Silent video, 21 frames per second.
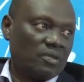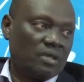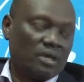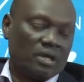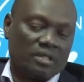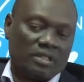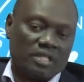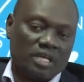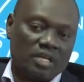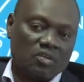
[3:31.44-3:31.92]

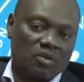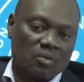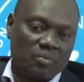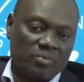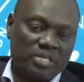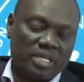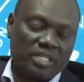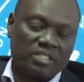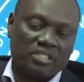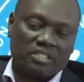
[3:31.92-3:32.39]
And that
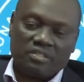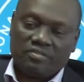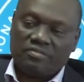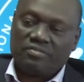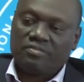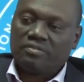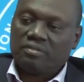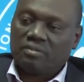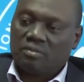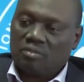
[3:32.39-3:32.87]
objective,
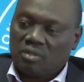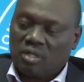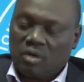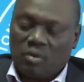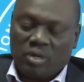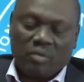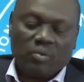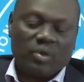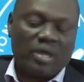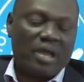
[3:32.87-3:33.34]

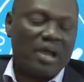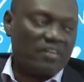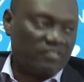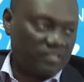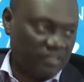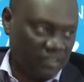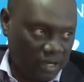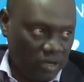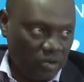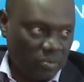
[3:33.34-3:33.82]
we
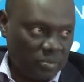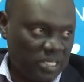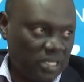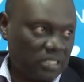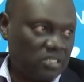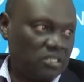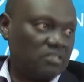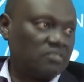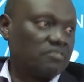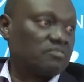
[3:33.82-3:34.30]
have 3
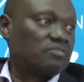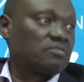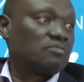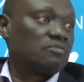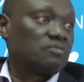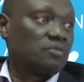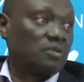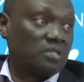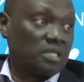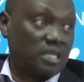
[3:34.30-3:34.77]
objectives
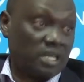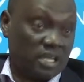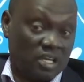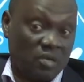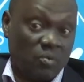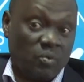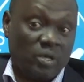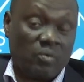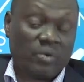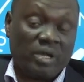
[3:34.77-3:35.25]
for the
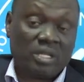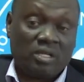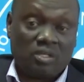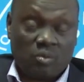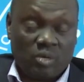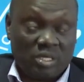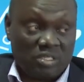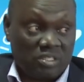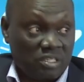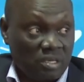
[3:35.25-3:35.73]
gateway when it
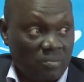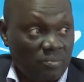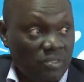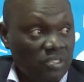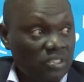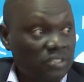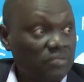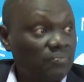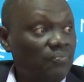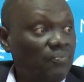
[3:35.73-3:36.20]
was
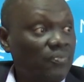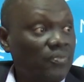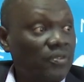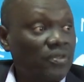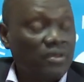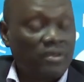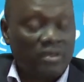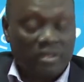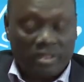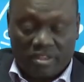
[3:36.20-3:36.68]
established.
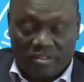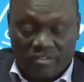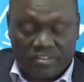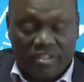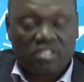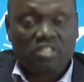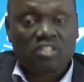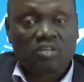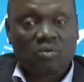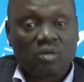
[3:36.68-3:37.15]
The
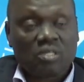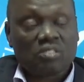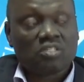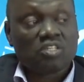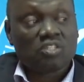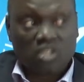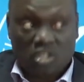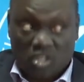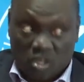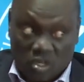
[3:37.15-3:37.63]
first thing was the
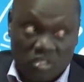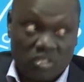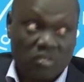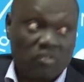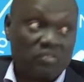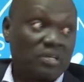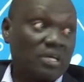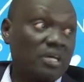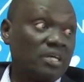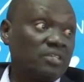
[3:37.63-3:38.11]
security
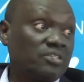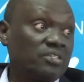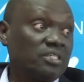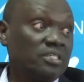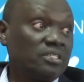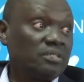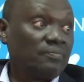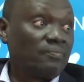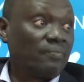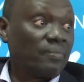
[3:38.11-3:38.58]
of the
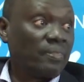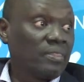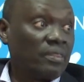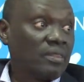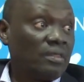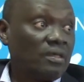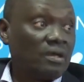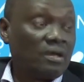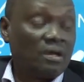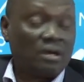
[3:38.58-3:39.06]
country.
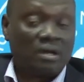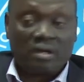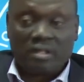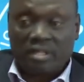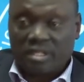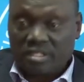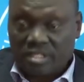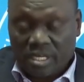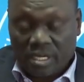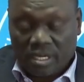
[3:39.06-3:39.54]

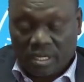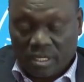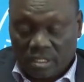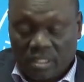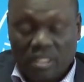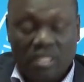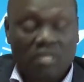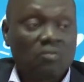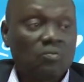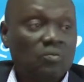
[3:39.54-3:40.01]
The second
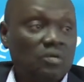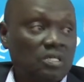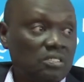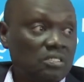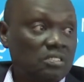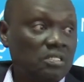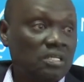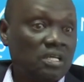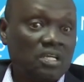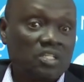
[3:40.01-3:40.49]
thing
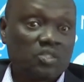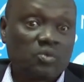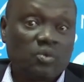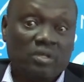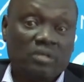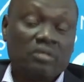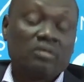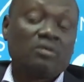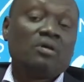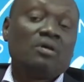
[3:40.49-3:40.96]
was the
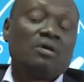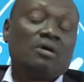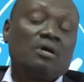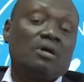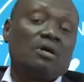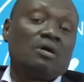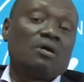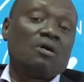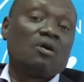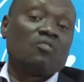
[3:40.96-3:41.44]
actual
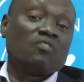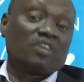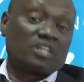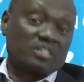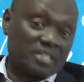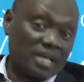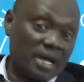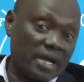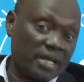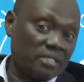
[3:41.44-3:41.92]

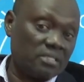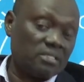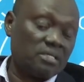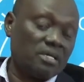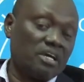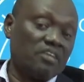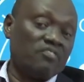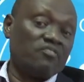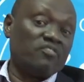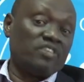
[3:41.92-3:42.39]
oversight
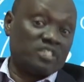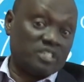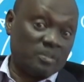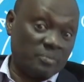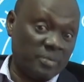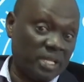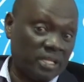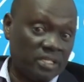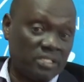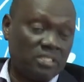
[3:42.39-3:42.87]
and
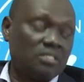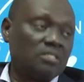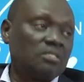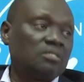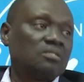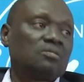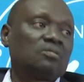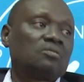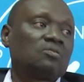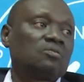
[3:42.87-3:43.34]
visibility
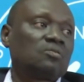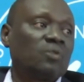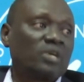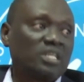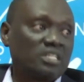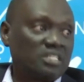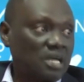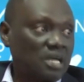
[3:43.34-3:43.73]
to what is